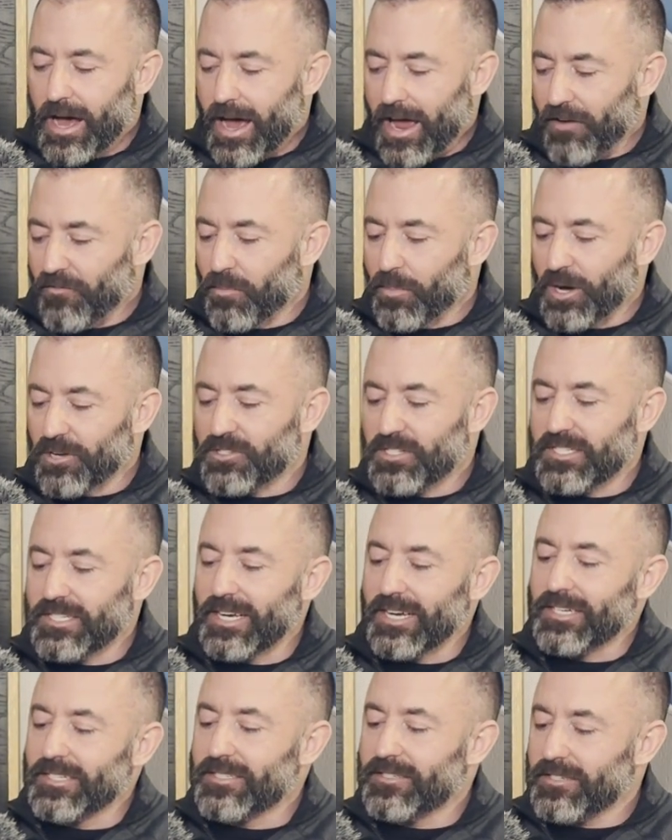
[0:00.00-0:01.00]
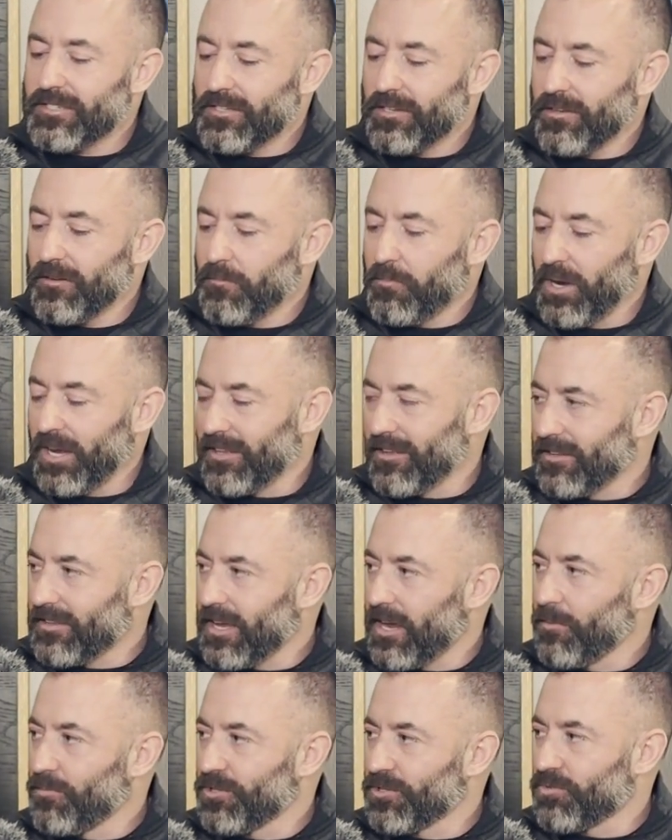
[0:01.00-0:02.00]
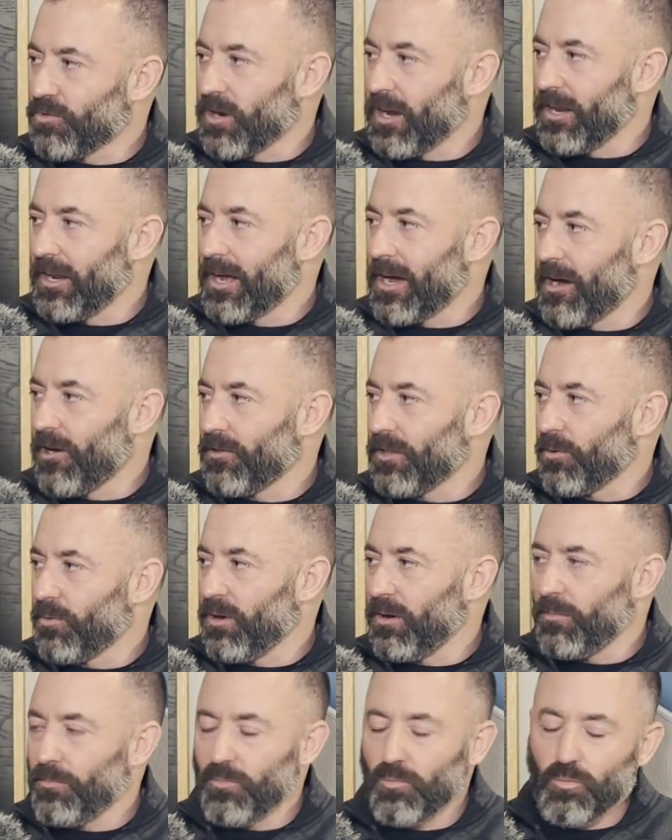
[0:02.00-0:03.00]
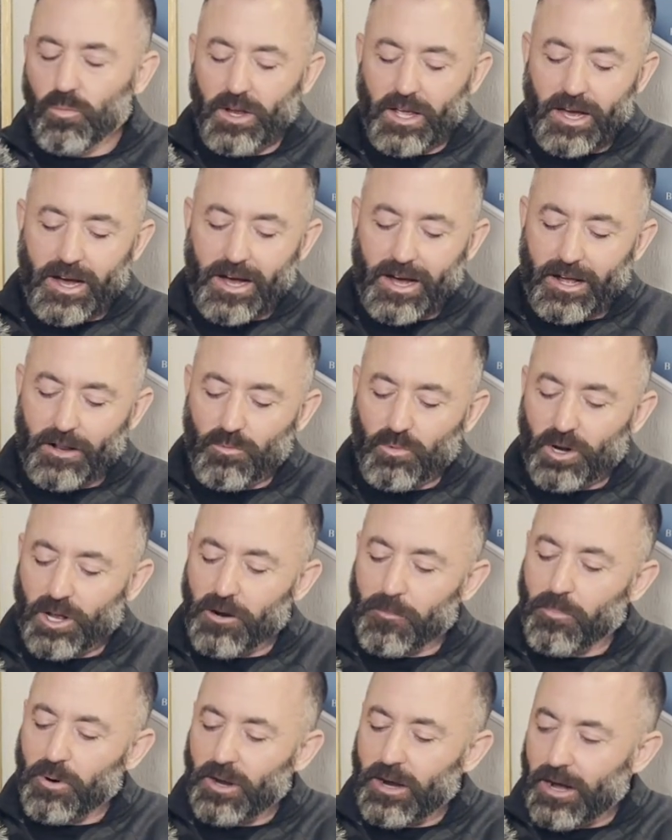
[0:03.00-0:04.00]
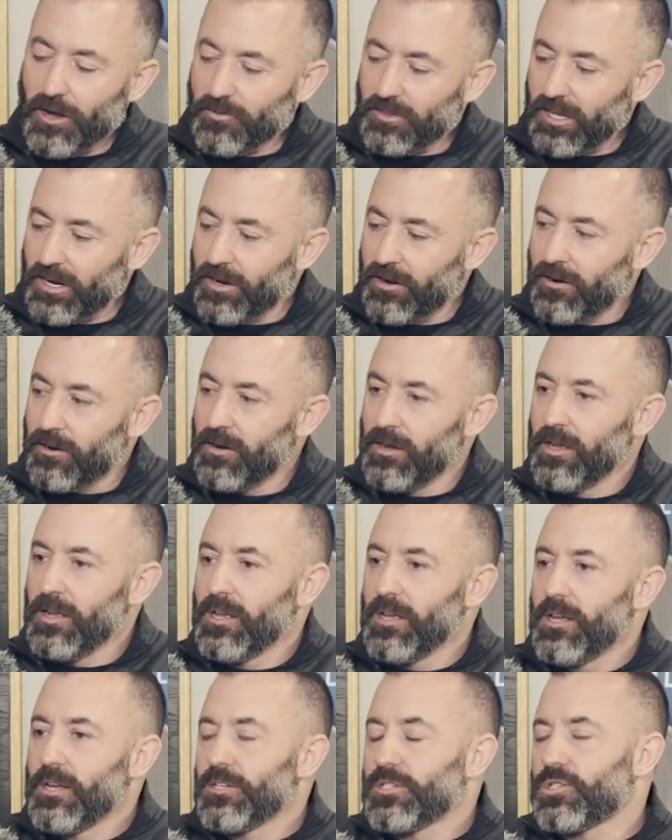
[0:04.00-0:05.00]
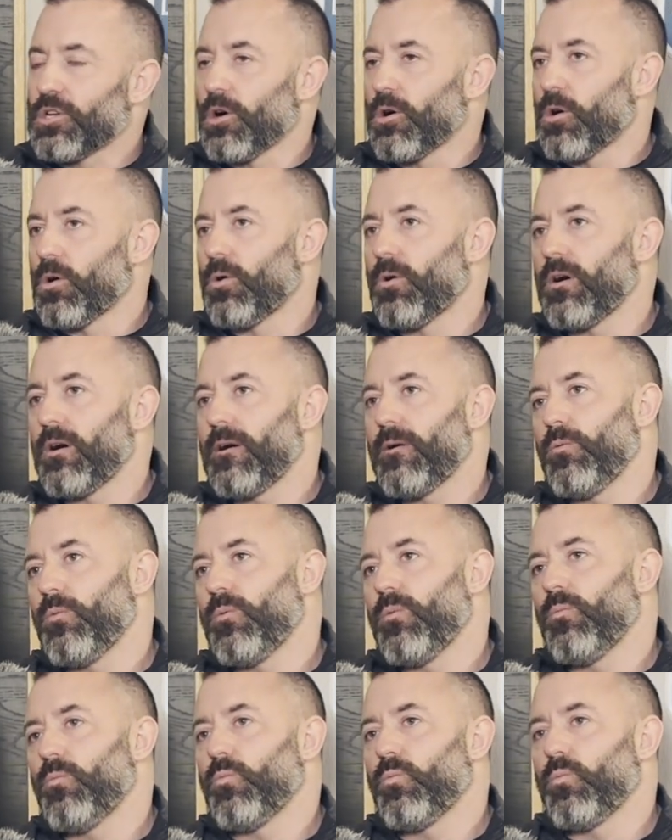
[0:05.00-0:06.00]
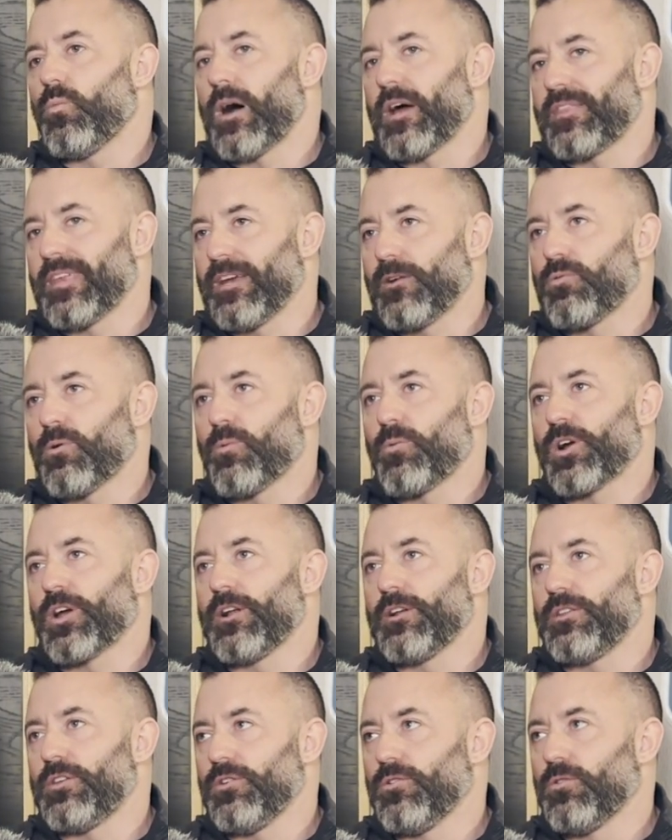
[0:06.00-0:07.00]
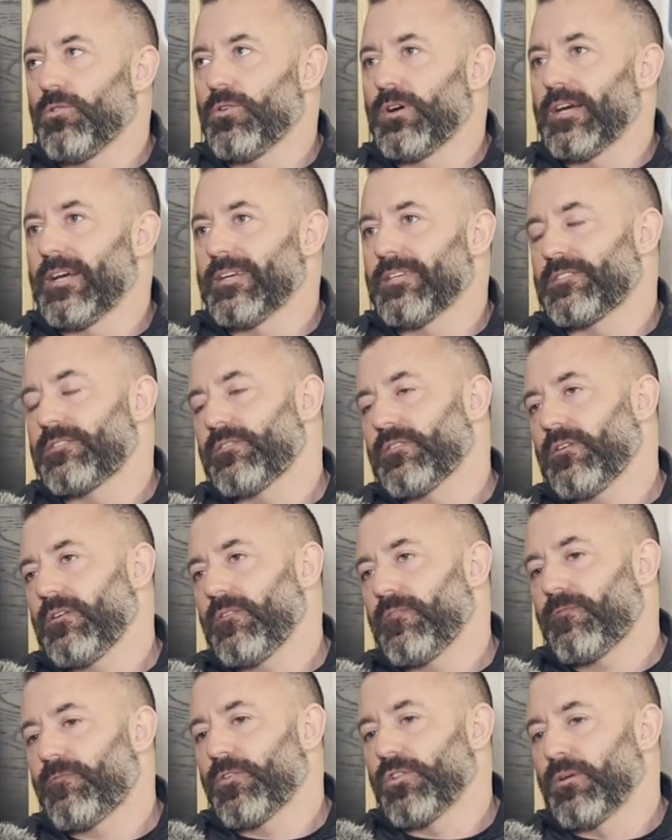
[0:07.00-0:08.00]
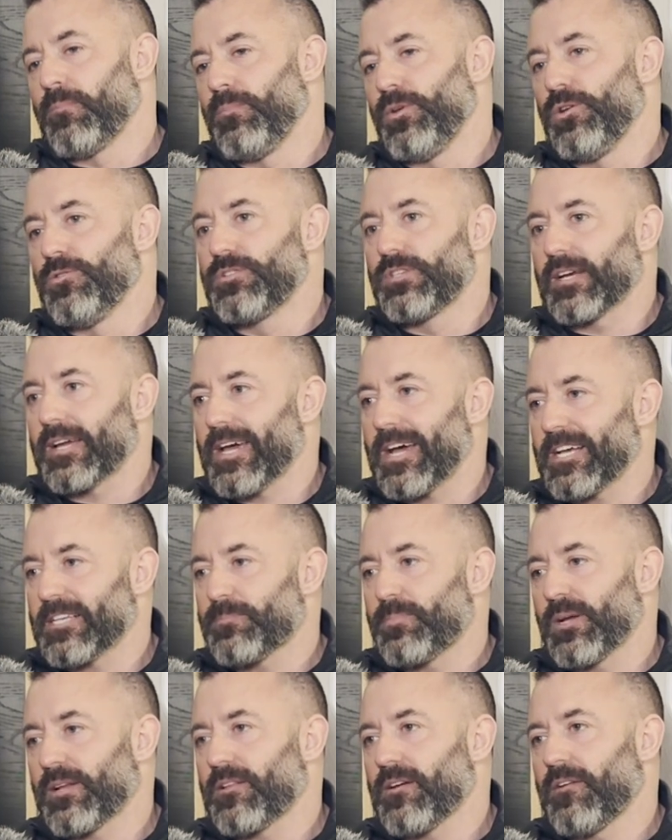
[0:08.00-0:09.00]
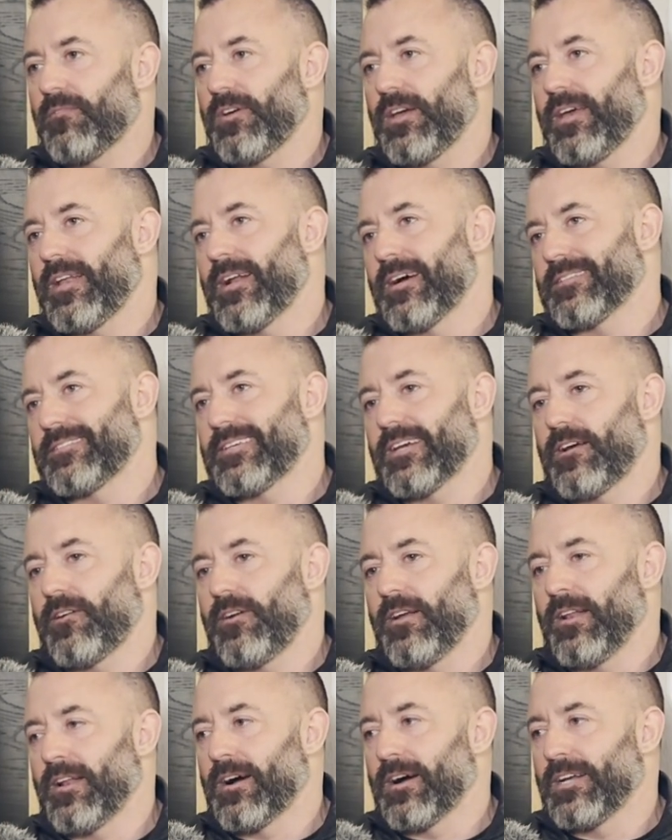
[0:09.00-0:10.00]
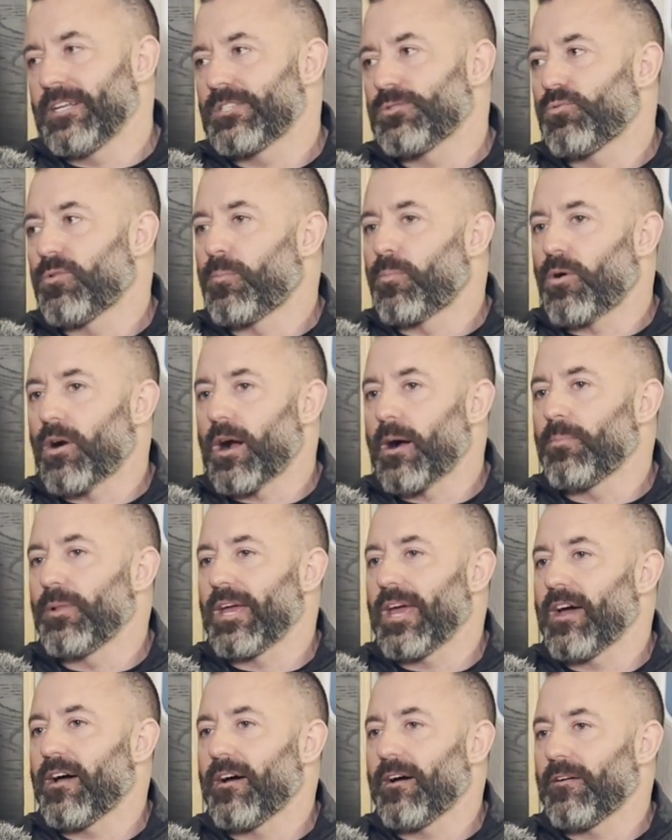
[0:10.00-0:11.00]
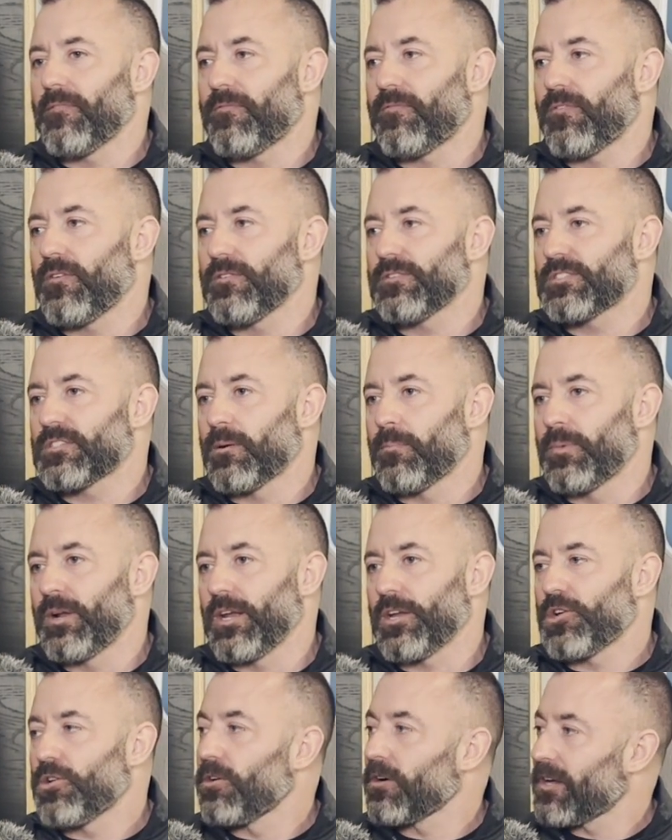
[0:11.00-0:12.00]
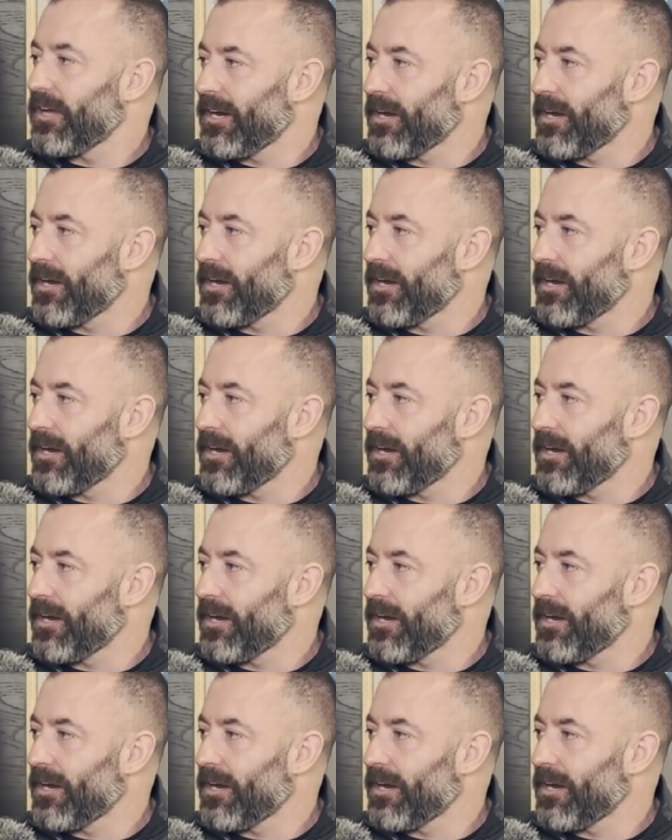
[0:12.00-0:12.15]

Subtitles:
I have about 6 picnic tables right now that we're going to put out there. So I think what we're going to do is for the music aspect of it, and on Saturday nights, we'll probably have somebody cooking